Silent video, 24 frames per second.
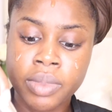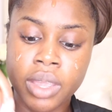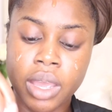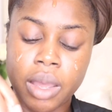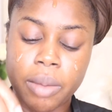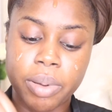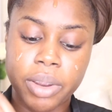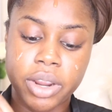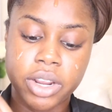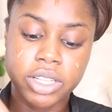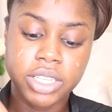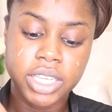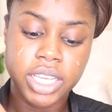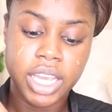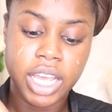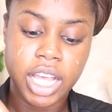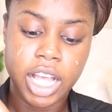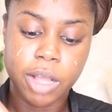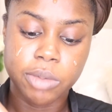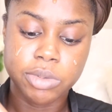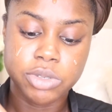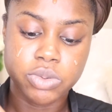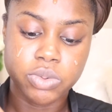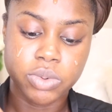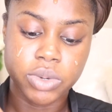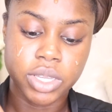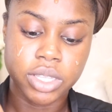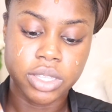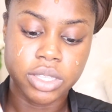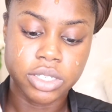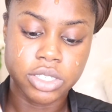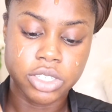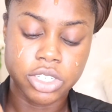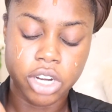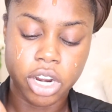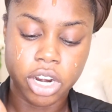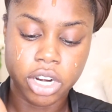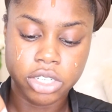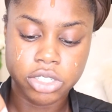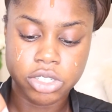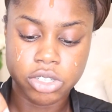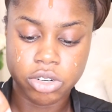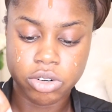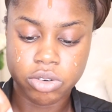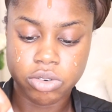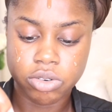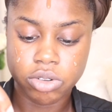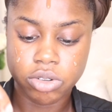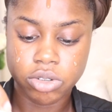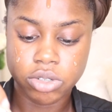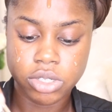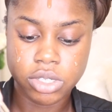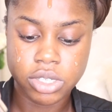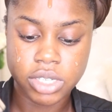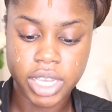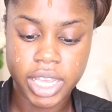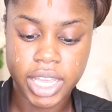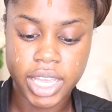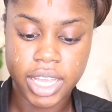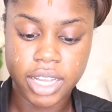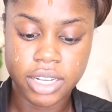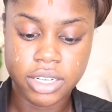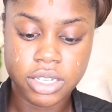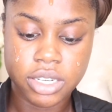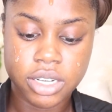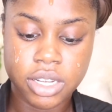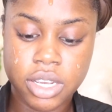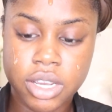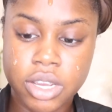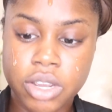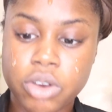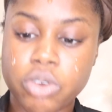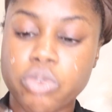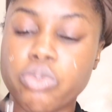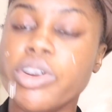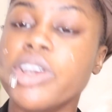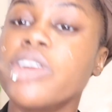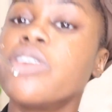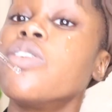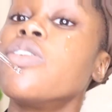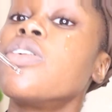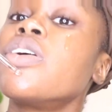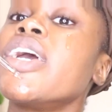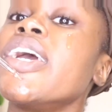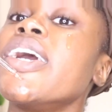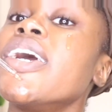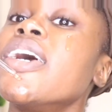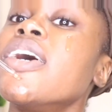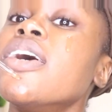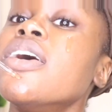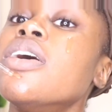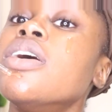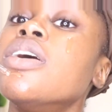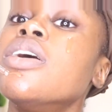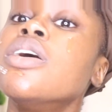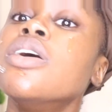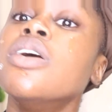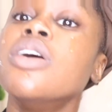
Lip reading: Apparently it helps with dark circles and wrinkle care.